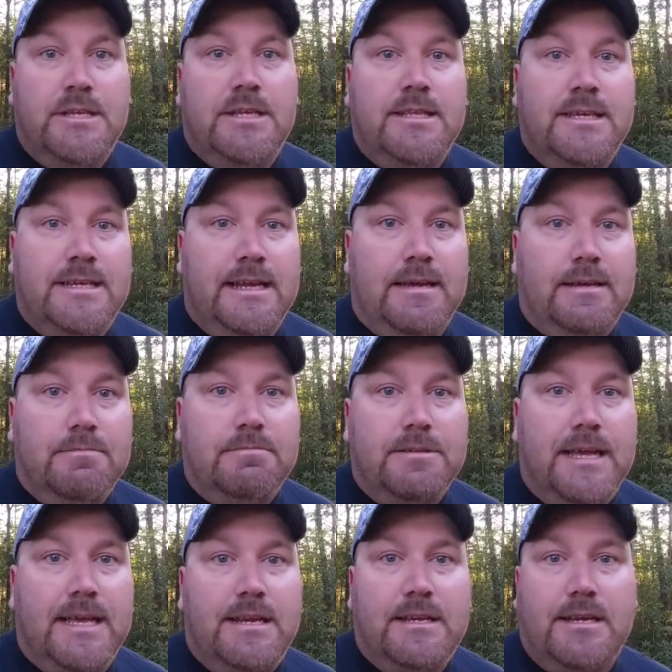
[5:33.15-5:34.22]
and then I
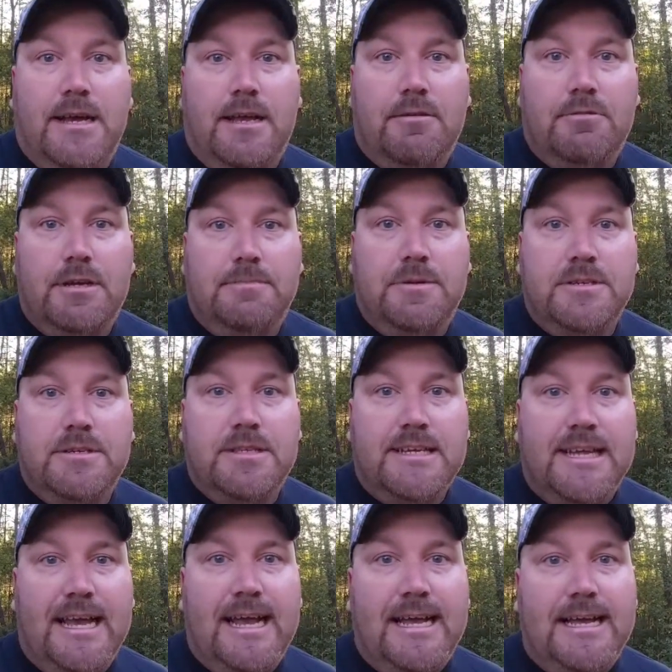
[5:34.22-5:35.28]
kind of got on up into the
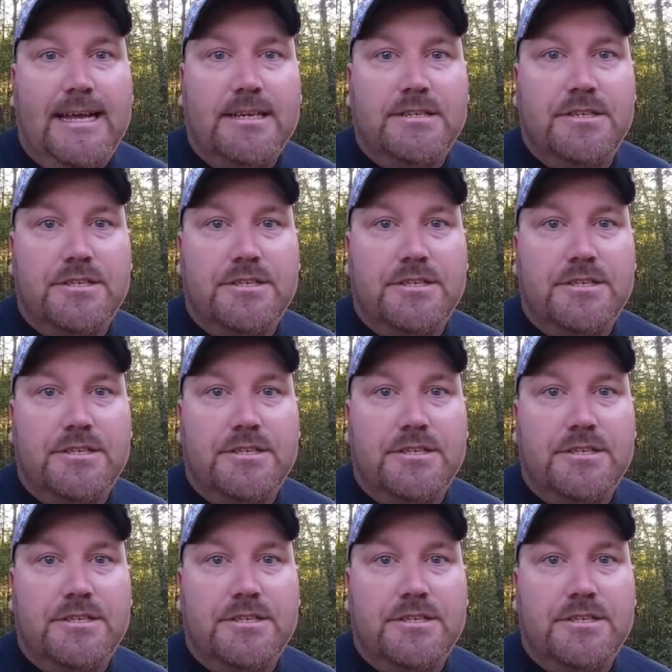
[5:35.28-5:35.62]
kayaks